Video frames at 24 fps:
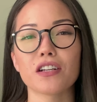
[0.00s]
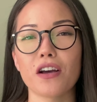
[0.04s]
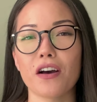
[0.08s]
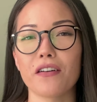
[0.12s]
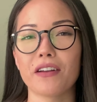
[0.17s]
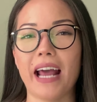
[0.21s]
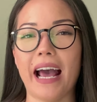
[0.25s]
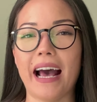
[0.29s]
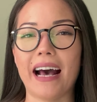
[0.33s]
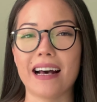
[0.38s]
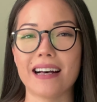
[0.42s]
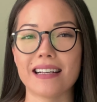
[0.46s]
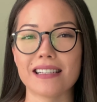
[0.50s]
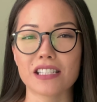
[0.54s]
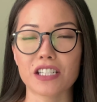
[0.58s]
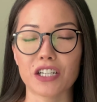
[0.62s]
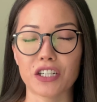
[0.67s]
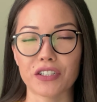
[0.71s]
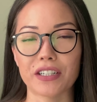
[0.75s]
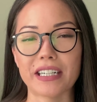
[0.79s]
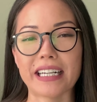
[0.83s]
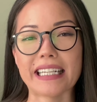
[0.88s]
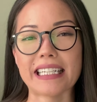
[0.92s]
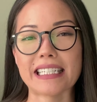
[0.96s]
known as
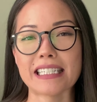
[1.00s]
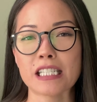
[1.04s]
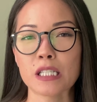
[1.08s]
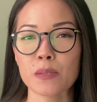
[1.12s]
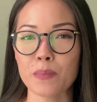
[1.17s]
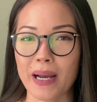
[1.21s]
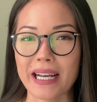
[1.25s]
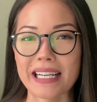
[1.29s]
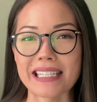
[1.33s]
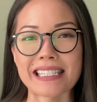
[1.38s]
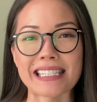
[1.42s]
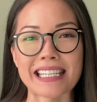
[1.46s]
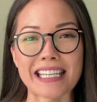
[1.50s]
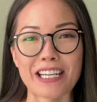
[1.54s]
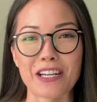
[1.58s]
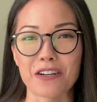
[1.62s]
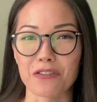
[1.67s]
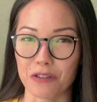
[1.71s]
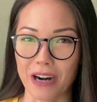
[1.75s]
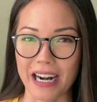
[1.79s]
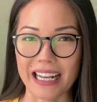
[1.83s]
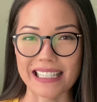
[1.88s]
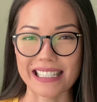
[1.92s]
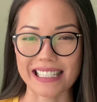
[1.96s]
Korean spicy
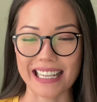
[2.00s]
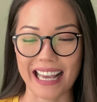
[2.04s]
rice